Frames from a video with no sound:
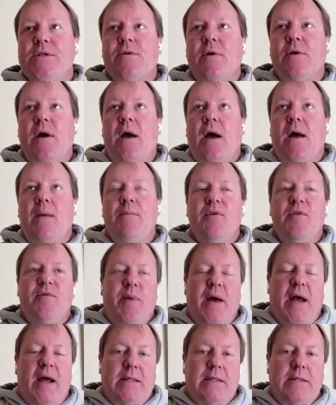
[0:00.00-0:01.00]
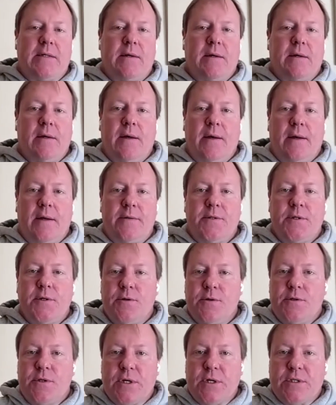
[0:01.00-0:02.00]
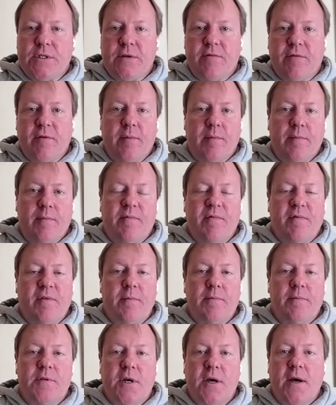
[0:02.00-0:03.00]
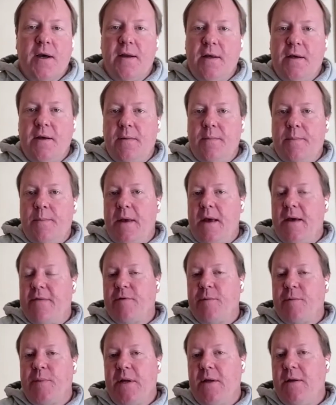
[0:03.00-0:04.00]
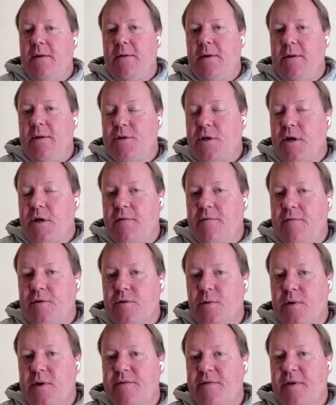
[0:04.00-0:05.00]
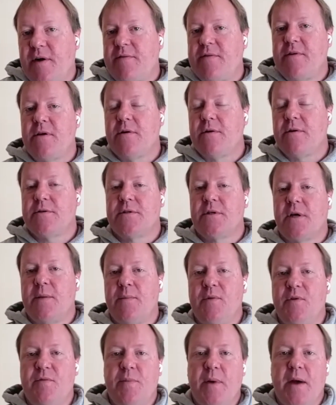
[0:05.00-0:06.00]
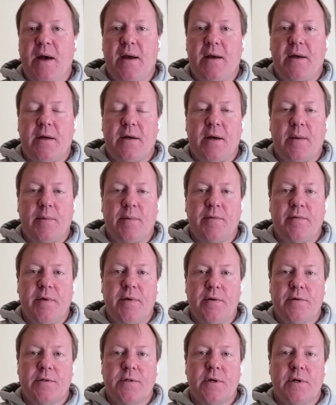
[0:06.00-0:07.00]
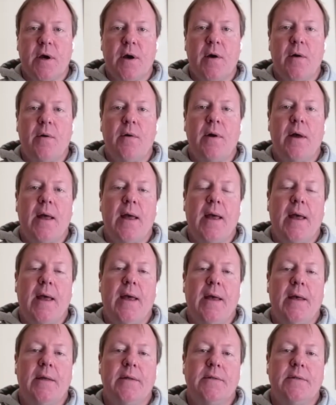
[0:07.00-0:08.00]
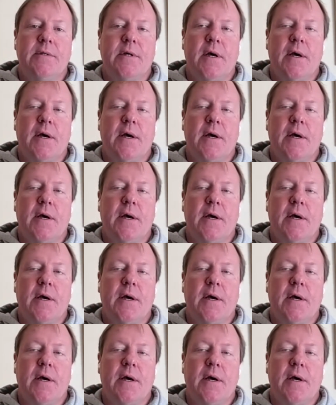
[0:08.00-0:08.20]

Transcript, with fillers: I moved back to New Jersey from China. After being in China for 25 years, I moved back a couple of years ago. And,